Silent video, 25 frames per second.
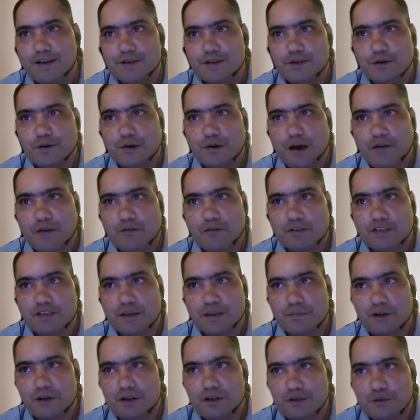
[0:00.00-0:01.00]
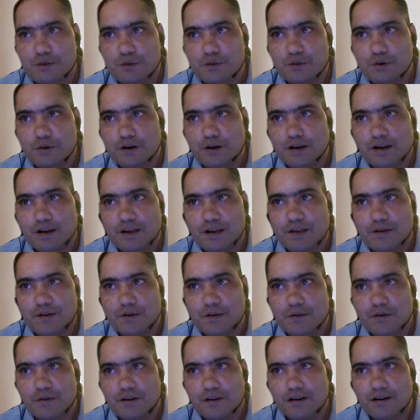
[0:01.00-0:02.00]
So I was able to
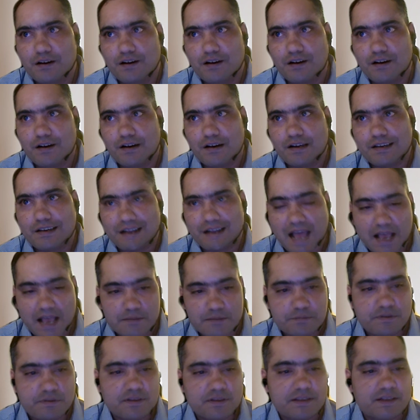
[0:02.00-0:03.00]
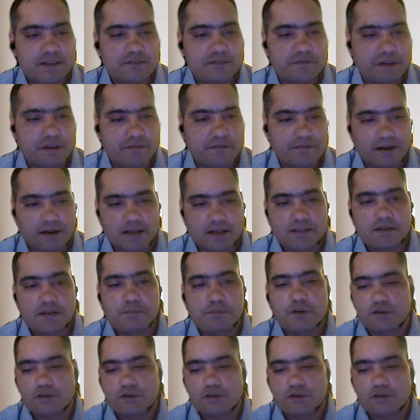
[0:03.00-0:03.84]
grasp the things way faster,